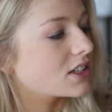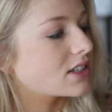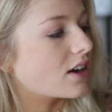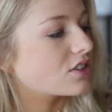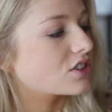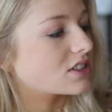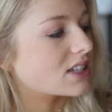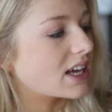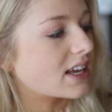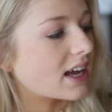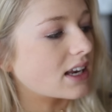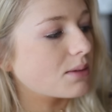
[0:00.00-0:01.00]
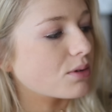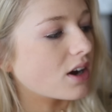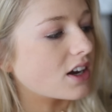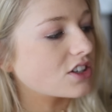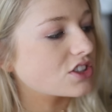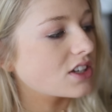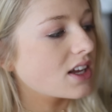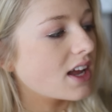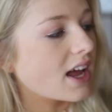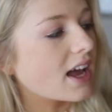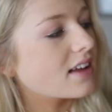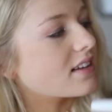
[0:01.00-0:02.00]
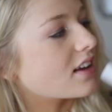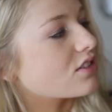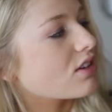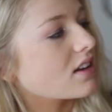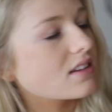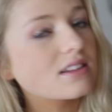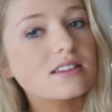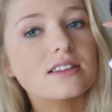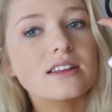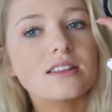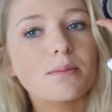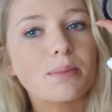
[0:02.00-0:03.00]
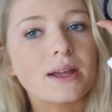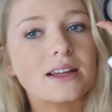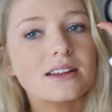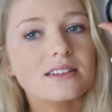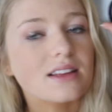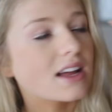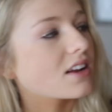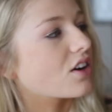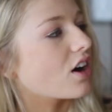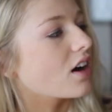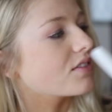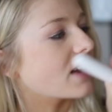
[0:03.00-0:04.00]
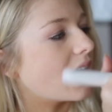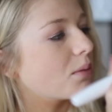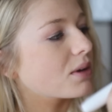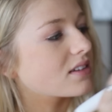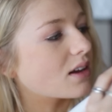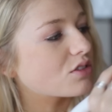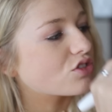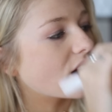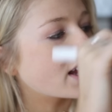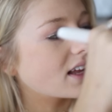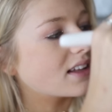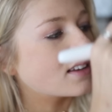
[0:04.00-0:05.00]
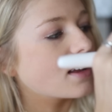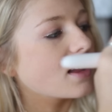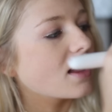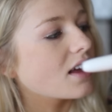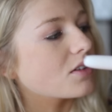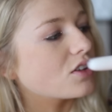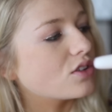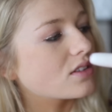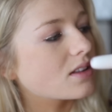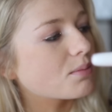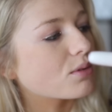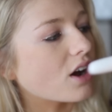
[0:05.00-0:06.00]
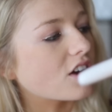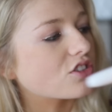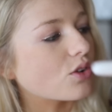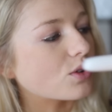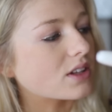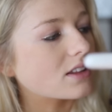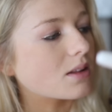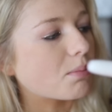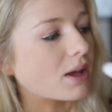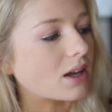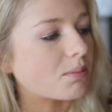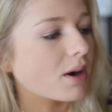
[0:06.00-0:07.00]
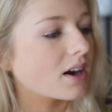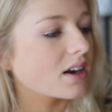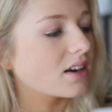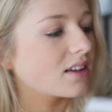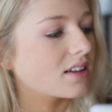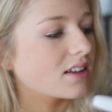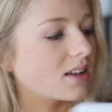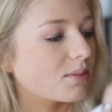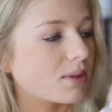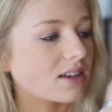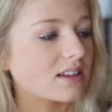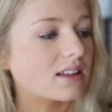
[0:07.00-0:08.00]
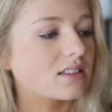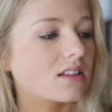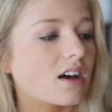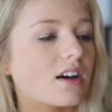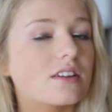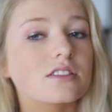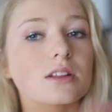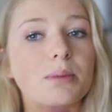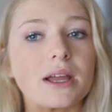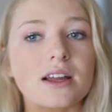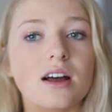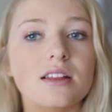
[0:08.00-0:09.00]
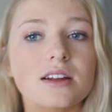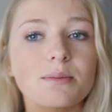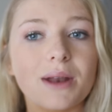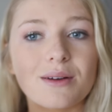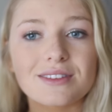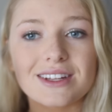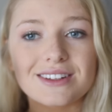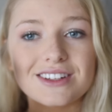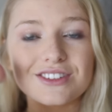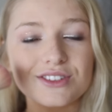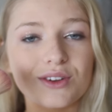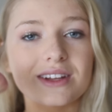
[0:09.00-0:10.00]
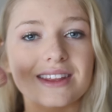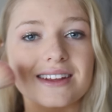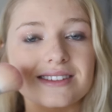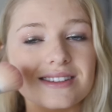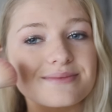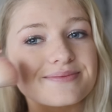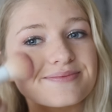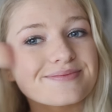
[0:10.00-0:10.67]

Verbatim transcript: So I would just take any brush and as you guys can see, the pink is kind of carved out because I would try and use the brush only in the pink part because I loved the pink color, but I would literally just go like this.